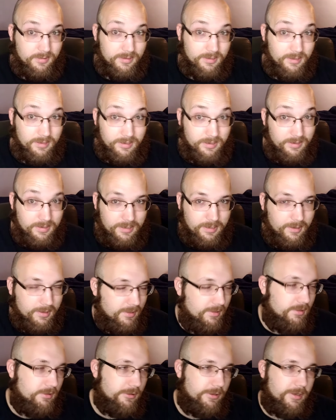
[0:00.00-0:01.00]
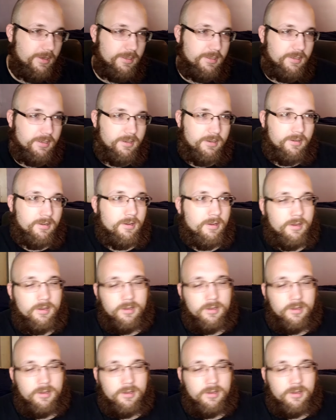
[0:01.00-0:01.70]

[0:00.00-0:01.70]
they didn't take it seriously.